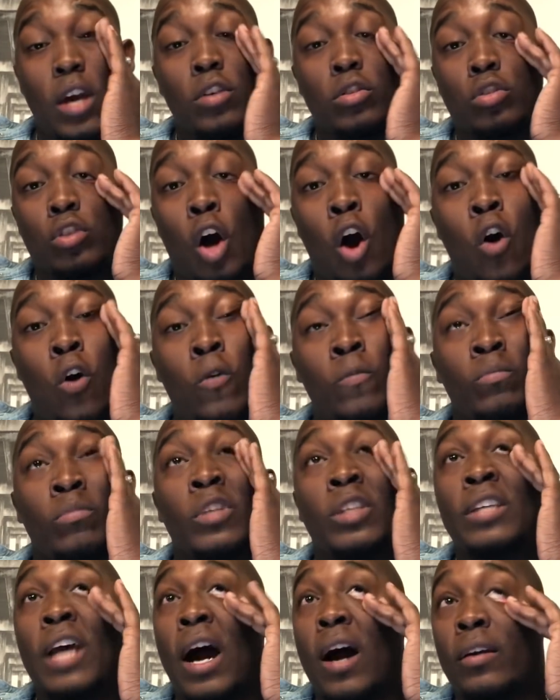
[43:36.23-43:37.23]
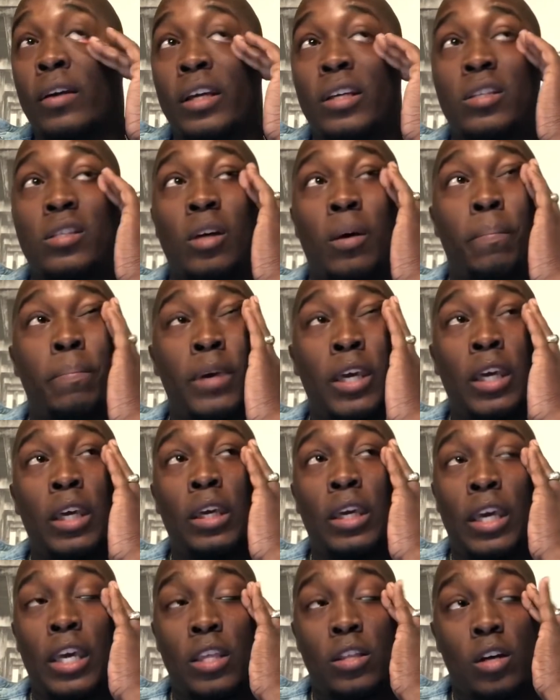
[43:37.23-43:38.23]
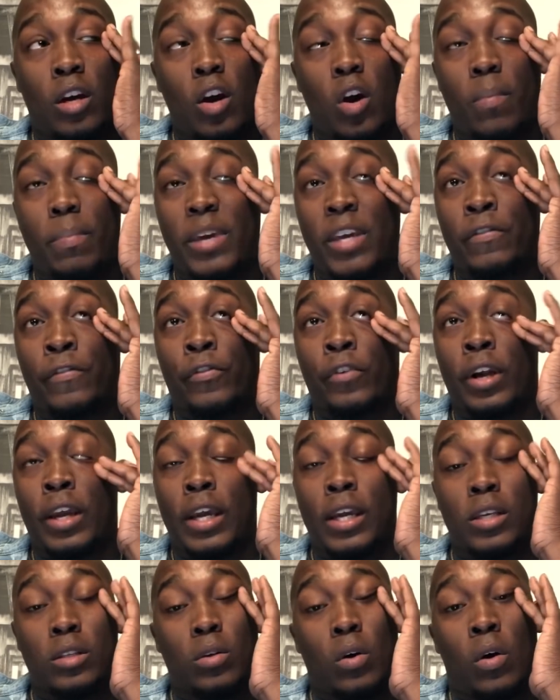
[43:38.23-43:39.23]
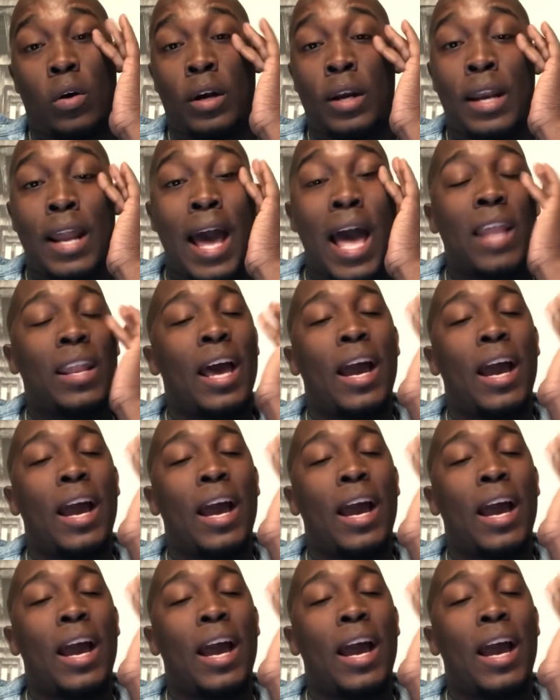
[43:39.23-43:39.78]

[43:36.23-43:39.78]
So y'all need to be either gonna be friends or not.